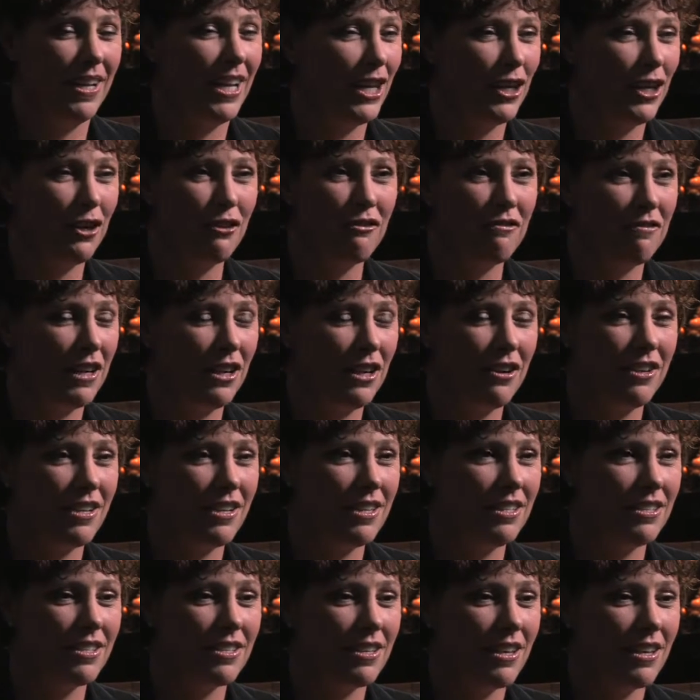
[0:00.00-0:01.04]

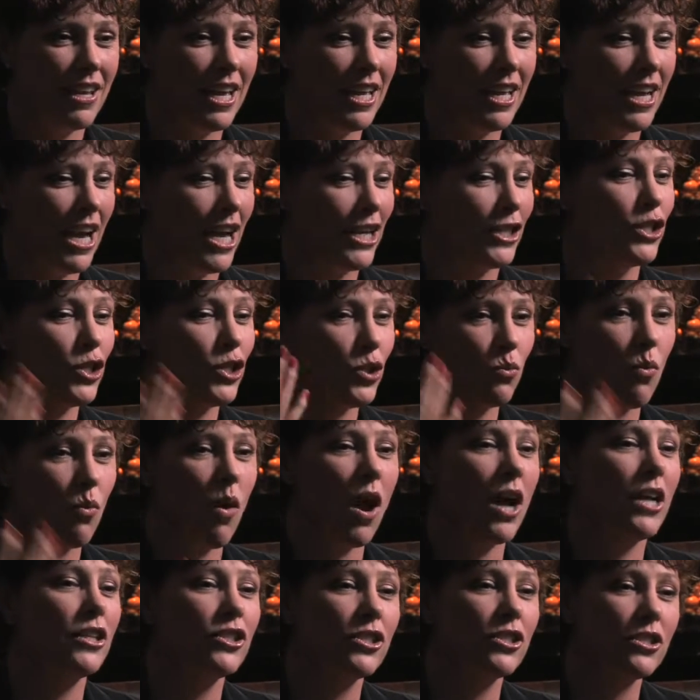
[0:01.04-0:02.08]
interference and I just
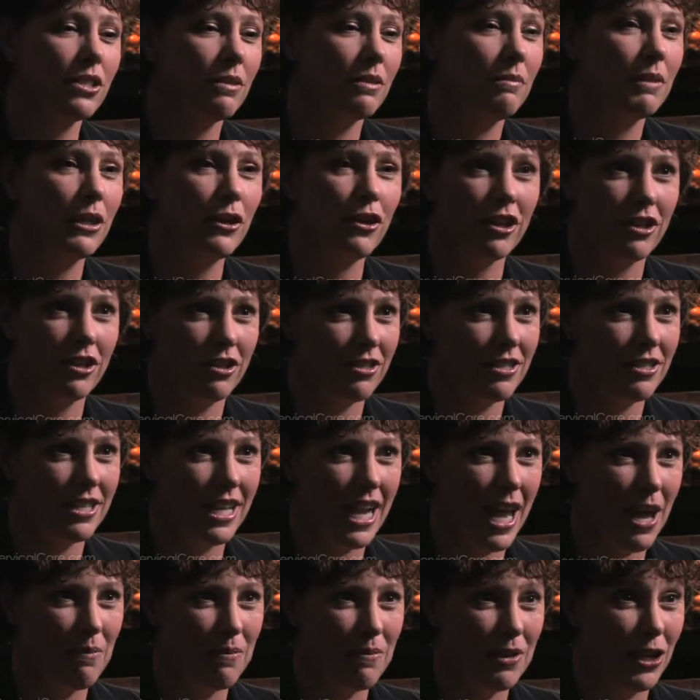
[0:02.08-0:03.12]
watch the miracles that
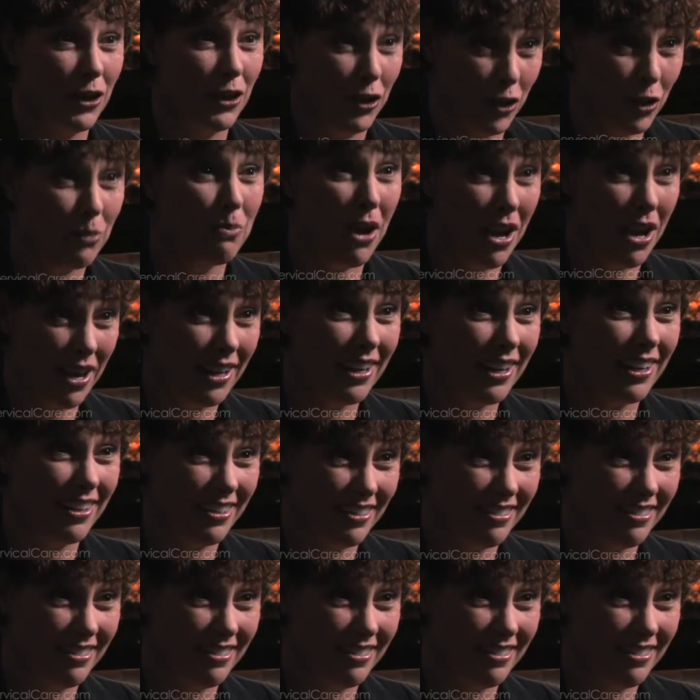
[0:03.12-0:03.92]
happen in your body.